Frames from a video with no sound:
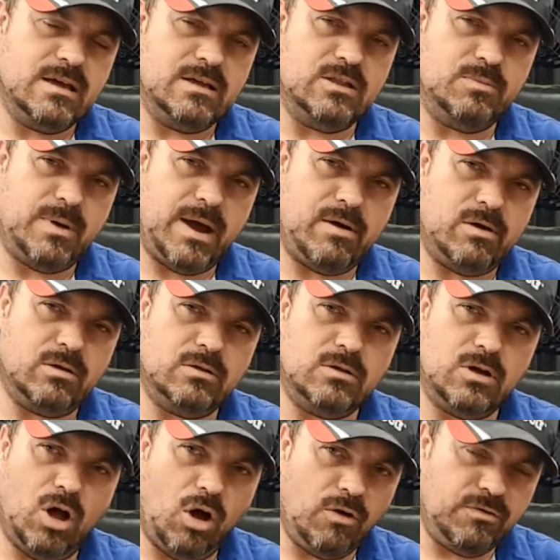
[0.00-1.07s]
and the barrel
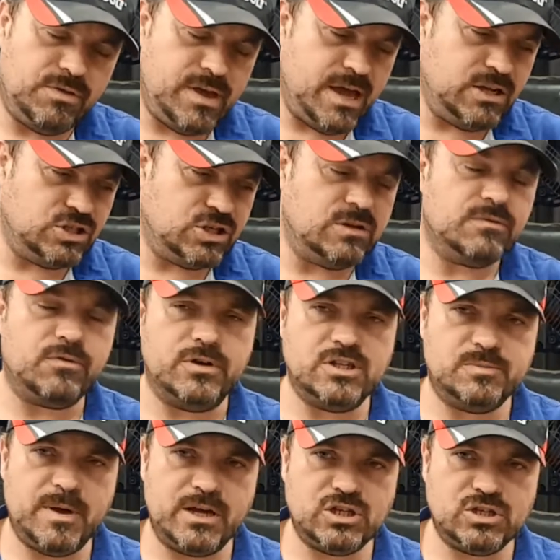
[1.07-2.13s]
off the engine for
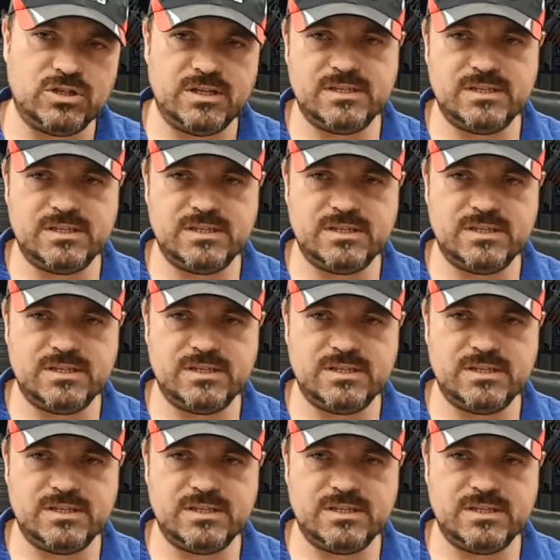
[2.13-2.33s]
inspection.